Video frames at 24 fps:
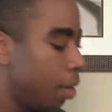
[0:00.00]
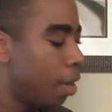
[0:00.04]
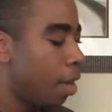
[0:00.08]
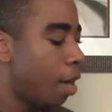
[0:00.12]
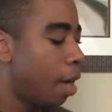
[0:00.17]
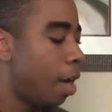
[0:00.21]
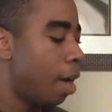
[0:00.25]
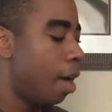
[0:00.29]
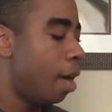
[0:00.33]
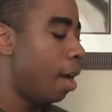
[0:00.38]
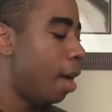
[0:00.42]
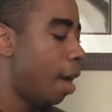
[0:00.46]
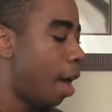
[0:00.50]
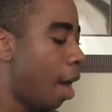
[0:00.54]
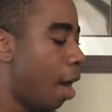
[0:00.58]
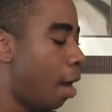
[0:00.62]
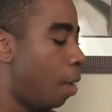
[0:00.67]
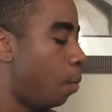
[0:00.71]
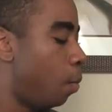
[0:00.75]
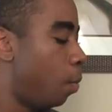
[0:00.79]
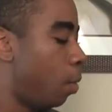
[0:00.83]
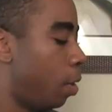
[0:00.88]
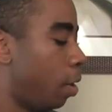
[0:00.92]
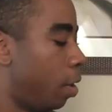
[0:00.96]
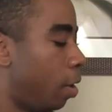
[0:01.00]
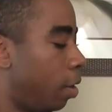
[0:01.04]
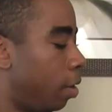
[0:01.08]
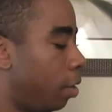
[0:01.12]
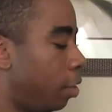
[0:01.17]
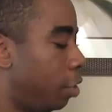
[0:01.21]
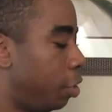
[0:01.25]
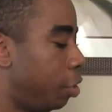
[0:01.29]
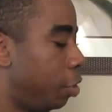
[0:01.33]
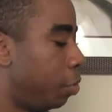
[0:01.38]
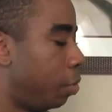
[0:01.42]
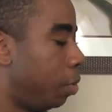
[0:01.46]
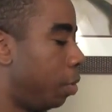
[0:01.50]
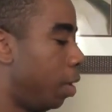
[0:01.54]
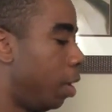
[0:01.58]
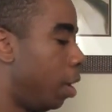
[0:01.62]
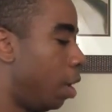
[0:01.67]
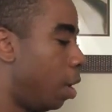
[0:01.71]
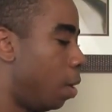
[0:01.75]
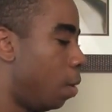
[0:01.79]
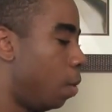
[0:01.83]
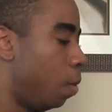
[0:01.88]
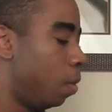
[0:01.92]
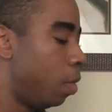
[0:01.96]
uh, I would generally
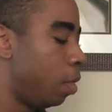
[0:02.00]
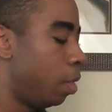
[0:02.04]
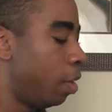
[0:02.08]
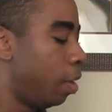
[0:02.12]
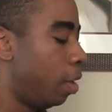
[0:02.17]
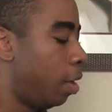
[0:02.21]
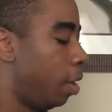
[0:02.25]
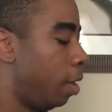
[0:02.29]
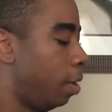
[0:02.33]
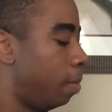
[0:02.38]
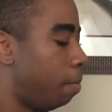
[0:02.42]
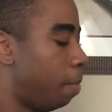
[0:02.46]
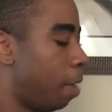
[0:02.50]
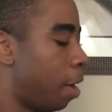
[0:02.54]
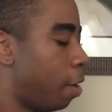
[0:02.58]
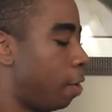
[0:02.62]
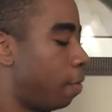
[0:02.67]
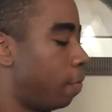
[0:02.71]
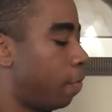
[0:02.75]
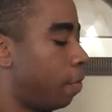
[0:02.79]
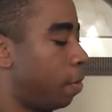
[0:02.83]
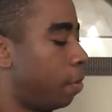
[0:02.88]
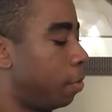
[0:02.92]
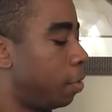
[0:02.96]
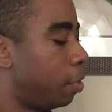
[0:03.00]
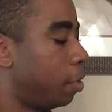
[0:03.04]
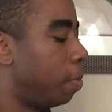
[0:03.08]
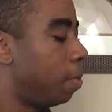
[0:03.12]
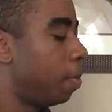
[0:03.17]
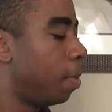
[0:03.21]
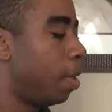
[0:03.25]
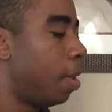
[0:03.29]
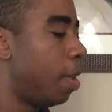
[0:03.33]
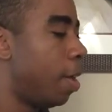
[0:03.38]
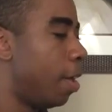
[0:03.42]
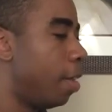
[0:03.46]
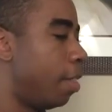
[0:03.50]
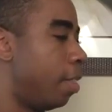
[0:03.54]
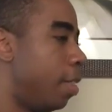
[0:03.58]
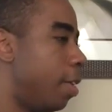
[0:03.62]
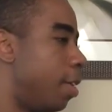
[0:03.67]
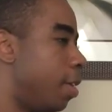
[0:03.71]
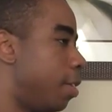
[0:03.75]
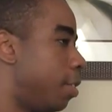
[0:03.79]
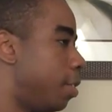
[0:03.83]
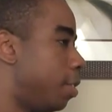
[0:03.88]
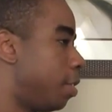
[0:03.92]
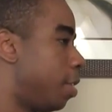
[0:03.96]
hold the microphone something like
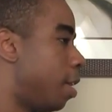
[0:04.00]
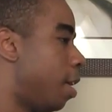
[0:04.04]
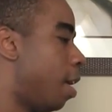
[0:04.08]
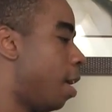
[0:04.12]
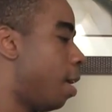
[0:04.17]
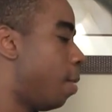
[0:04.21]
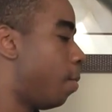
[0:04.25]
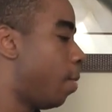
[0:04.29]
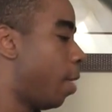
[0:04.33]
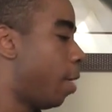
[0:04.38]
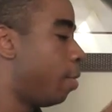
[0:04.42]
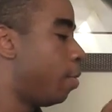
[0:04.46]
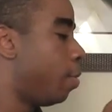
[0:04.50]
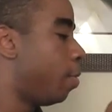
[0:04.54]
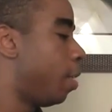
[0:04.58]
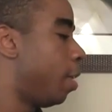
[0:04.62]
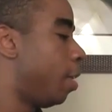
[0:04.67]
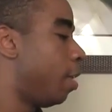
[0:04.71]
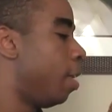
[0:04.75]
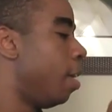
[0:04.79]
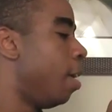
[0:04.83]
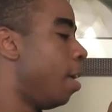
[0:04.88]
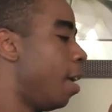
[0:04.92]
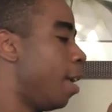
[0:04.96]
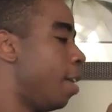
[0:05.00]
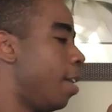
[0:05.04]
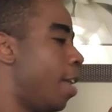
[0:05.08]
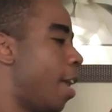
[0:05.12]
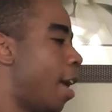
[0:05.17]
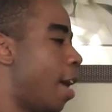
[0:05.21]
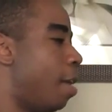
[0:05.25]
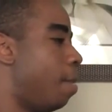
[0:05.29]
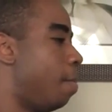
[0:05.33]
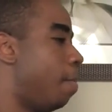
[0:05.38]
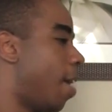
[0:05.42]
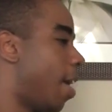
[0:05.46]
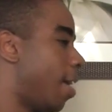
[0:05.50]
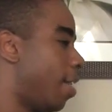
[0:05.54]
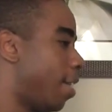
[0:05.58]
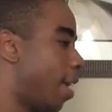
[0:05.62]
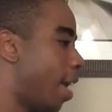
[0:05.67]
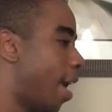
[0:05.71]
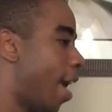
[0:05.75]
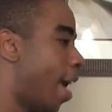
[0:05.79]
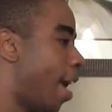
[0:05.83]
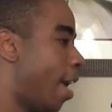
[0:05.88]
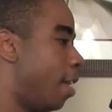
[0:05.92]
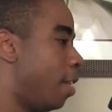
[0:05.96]
this. Uh, rather than down by the
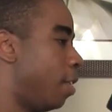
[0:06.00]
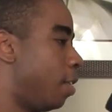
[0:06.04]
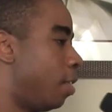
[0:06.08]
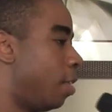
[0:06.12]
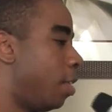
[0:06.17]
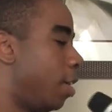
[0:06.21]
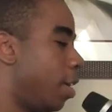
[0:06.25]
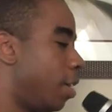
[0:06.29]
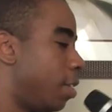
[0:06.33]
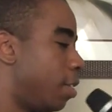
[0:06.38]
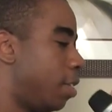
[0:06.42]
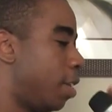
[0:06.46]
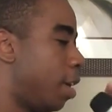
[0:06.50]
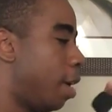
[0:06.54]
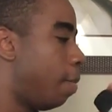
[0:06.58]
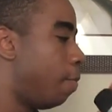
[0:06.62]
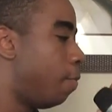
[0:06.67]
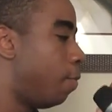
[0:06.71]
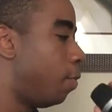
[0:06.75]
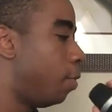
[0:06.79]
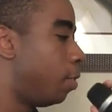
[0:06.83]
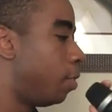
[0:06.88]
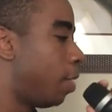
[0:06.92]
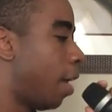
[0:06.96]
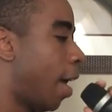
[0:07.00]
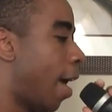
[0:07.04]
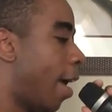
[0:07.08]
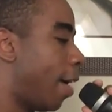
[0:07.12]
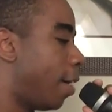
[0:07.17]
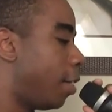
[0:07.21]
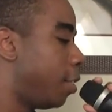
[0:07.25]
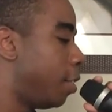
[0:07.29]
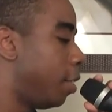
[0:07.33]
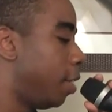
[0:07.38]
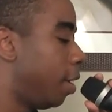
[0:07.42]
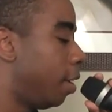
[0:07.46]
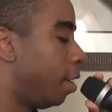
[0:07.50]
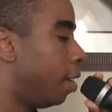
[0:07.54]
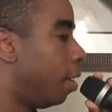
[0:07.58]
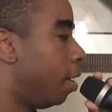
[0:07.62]
handle, it's helpful to actually